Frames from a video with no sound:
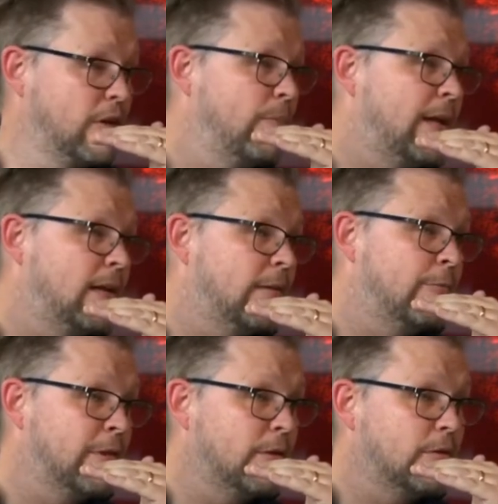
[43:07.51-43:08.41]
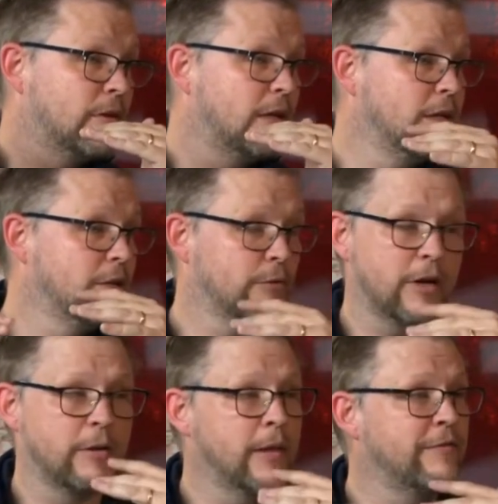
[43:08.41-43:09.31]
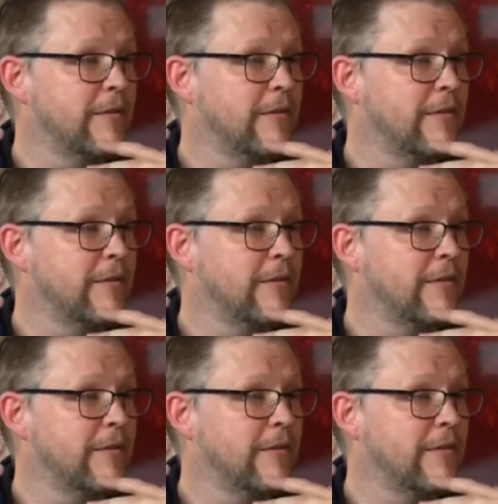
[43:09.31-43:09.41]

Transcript: competitive with those. We tried to lift